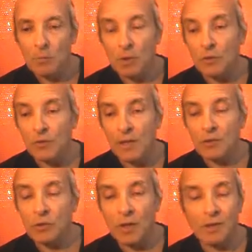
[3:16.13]
because
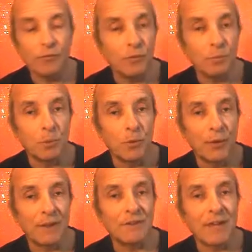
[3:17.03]
then you have to put
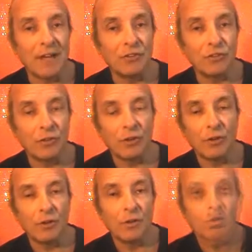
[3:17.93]
the attention
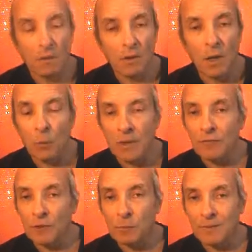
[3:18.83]
away
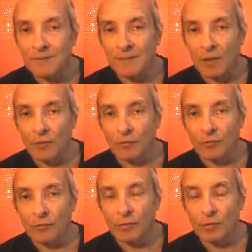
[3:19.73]
from
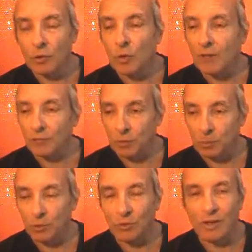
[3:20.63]
itself. You have to
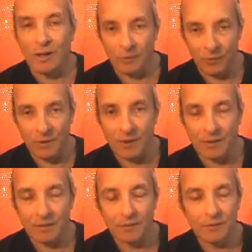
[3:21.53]
put it out
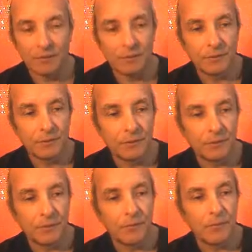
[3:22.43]
there
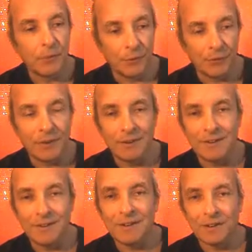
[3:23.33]
or in
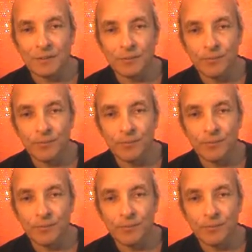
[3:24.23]
here.